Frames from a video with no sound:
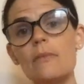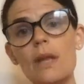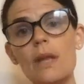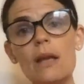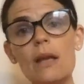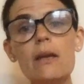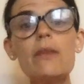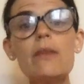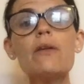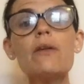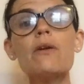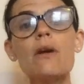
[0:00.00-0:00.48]

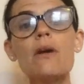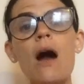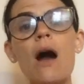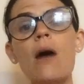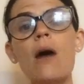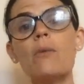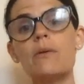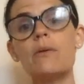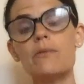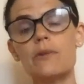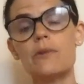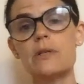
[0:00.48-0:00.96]
either
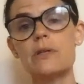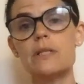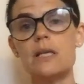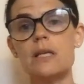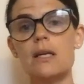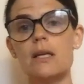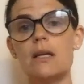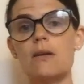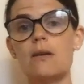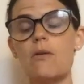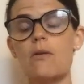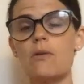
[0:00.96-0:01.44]
Common
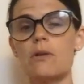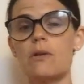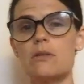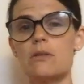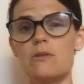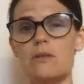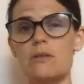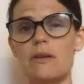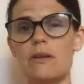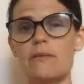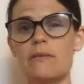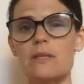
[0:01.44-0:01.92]
14 or
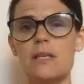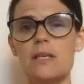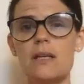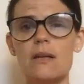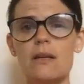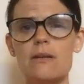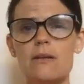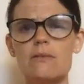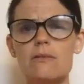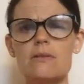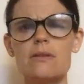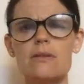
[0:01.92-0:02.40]
217.
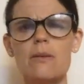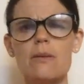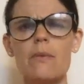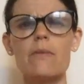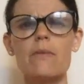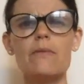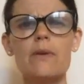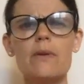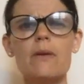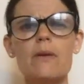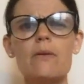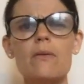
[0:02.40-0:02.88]
I know some
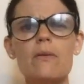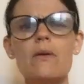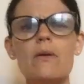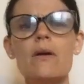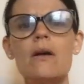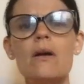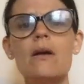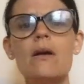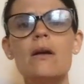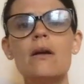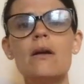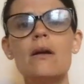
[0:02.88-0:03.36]
of you,
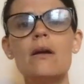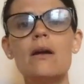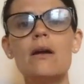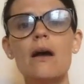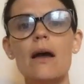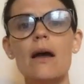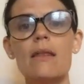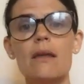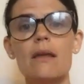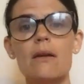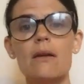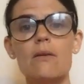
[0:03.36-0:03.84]

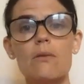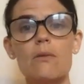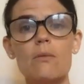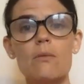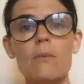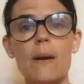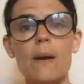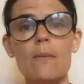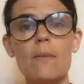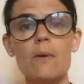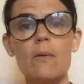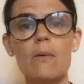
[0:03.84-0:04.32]
I think, who
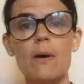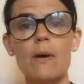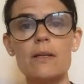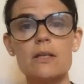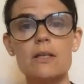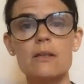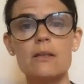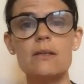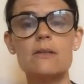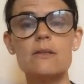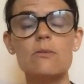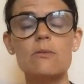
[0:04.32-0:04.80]
might be
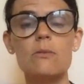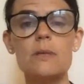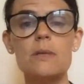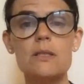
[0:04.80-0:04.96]
watching this will be